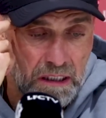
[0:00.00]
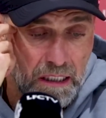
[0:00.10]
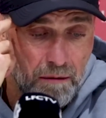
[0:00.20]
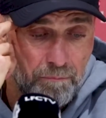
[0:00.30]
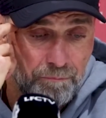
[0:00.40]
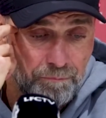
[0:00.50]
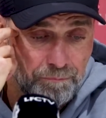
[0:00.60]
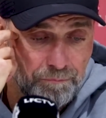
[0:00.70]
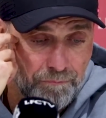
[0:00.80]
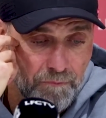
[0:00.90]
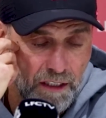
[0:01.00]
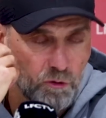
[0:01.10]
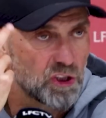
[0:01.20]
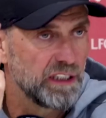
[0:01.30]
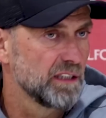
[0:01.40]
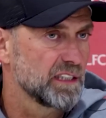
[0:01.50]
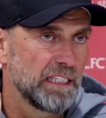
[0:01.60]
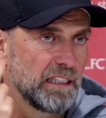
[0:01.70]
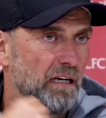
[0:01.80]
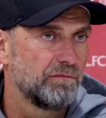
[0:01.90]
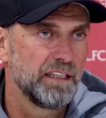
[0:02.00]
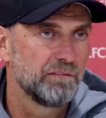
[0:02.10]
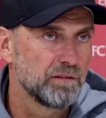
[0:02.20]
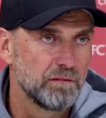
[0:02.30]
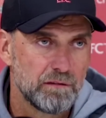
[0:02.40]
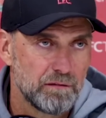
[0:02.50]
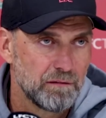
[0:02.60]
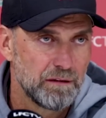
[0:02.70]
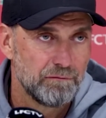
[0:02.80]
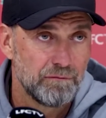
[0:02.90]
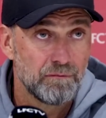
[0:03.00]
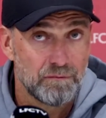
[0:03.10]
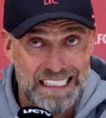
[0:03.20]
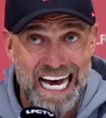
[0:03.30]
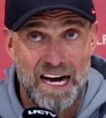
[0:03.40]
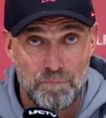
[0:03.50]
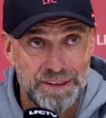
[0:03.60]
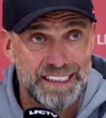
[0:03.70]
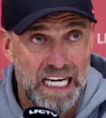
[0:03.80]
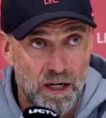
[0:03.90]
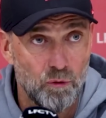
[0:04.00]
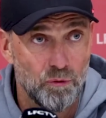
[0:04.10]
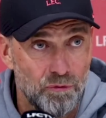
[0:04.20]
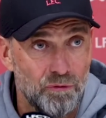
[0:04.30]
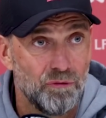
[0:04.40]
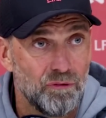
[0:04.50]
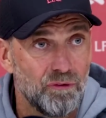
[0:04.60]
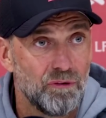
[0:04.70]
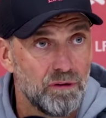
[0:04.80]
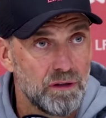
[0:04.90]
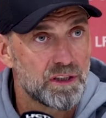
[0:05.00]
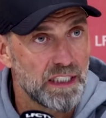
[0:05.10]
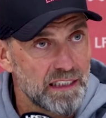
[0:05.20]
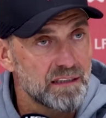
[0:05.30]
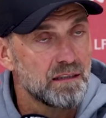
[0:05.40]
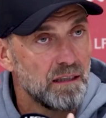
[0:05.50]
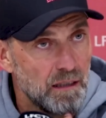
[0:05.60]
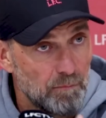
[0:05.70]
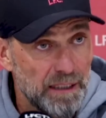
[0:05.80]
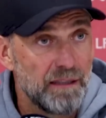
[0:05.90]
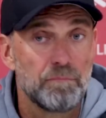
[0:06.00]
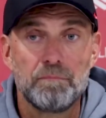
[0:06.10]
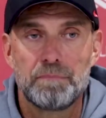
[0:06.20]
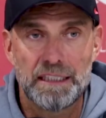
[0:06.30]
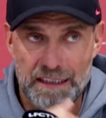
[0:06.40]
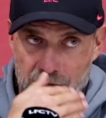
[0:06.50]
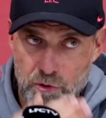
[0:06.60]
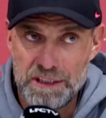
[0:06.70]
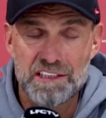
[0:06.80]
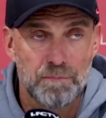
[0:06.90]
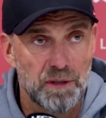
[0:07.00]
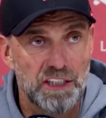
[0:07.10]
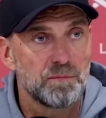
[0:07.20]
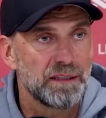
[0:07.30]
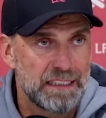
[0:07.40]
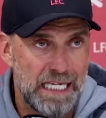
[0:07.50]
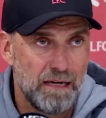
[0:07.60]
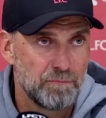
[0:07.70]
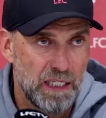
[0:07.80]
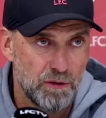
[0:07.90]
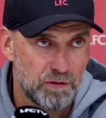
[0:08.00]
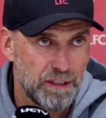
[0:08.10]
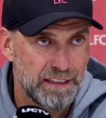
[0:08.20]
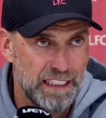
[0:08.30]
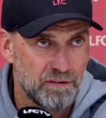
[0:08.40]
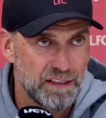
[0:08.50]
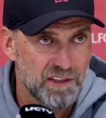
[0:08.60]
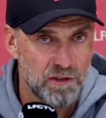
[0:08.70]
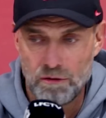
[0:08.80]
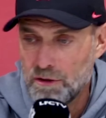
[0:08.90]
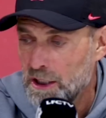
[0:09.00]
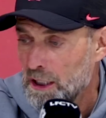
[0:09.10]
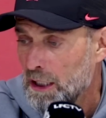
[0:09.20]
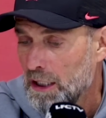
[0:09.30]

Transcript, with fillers: Um, it was clear in the second half, you have to calm down and just play, but increase the pressure, but calm down the red area. So.